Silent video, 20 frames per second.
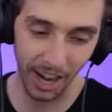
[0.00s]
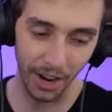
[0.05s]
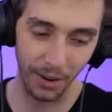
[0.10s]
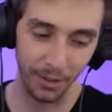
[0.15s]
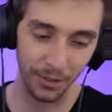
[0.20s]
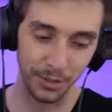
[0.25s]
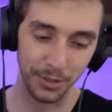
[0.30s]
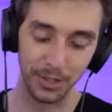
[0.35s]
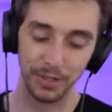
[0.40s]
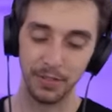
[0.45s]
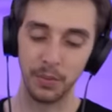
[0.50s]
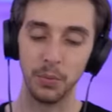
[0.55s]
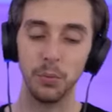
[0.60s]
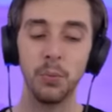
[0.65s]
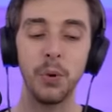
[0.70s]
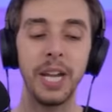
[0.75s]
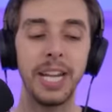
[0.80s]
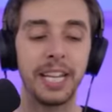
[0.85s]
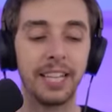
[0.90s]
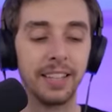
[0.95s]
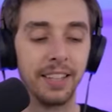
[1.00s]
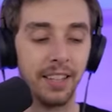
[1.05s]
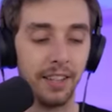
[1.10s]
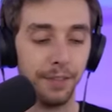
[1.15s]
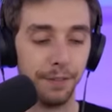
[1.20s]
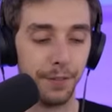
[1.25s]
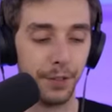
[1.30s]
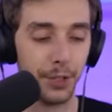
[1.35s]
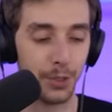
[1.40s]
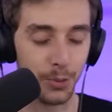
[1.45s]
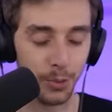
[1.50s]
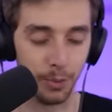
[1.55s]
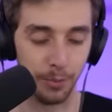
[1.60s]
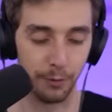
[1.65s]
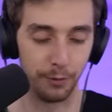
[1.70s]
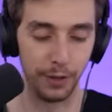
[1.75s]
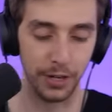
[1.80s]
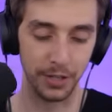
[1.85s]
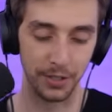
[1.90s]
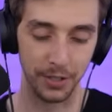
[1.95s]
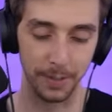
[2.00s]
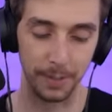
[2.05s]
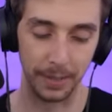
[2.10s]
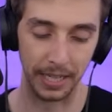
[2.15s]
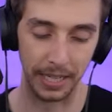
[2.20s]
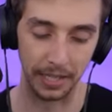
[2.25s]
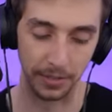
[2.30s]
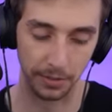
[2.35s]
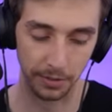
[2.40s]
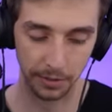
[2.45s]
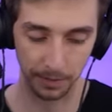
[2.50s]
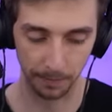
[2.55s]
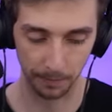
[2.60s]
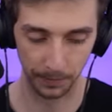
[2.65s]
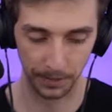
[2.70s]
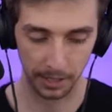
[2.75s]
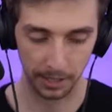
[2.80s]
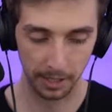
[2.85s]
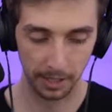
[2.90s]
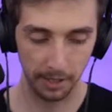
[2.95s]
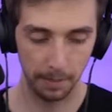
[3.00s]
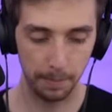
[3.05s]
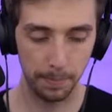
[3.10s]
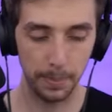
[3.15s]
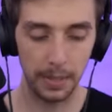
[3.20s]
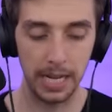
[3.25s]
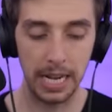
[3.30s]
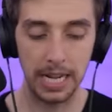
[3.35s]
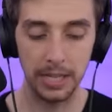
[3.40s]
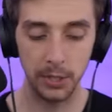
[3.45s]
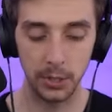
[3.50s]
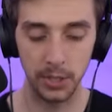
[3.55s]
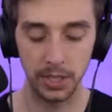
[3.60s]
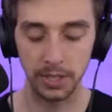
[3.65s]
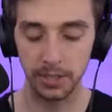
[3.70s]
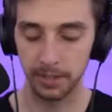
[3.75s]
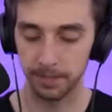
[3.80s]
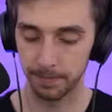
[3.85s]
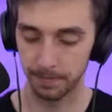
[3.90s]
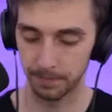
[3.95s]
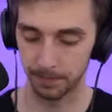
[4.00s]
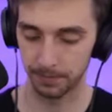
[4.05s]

Oh, it was even weaker than the first one we faced up against. Blessed.